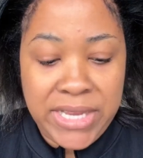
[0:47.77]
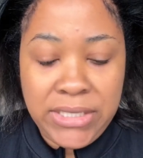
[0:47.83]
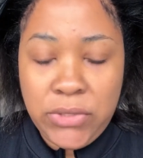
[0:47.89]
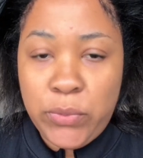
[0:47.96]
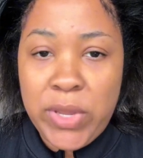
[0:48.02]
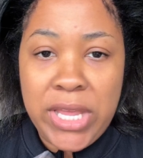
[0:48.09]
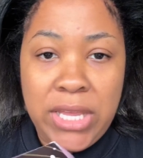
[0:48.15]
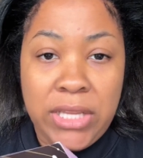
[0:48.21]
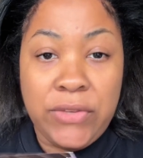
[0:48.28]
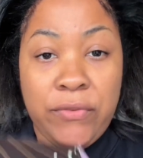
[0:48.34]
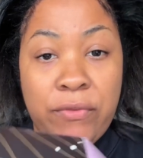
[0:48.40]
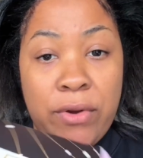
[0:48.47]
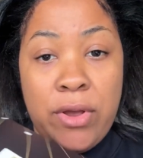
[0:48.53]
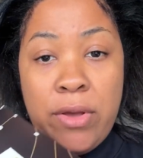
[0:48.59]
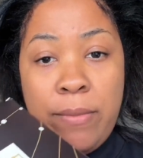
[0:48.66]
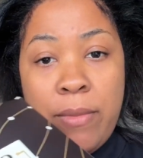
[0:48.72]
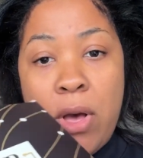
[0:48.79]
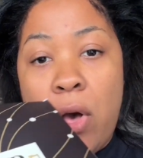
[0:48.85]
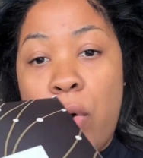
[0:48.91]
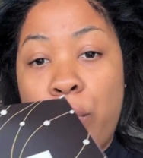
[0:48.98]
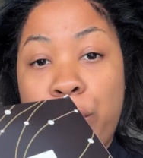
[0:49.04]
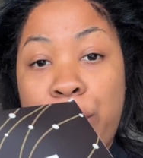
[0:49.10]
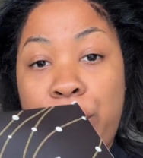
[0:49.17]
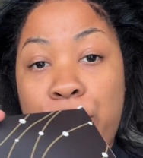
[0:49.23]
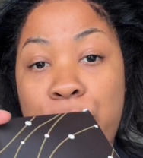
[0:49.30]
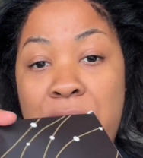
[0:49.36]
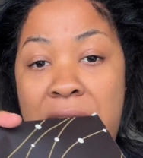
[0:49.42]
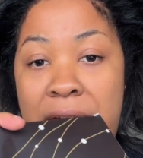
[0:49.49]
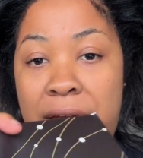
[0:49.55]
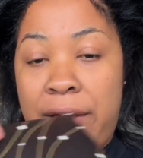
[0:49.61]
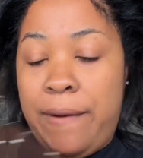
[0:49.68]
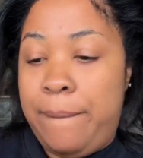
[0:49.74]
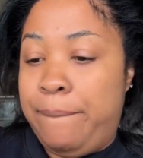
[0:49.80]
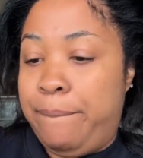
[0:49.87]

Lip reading: wig is from OQ Hair.